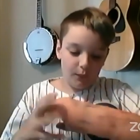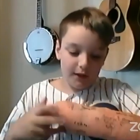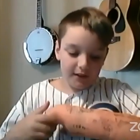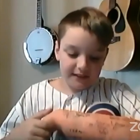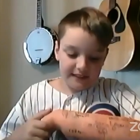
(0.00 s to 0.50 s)

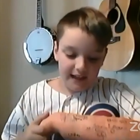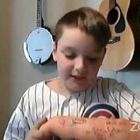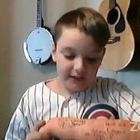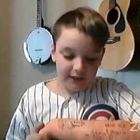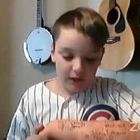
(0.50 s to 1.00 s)
where
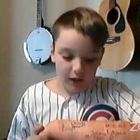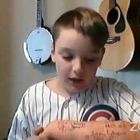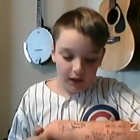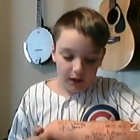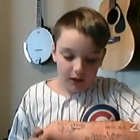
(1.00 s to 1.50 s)
exactly
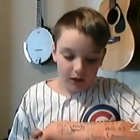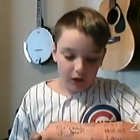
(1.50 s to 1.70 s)
are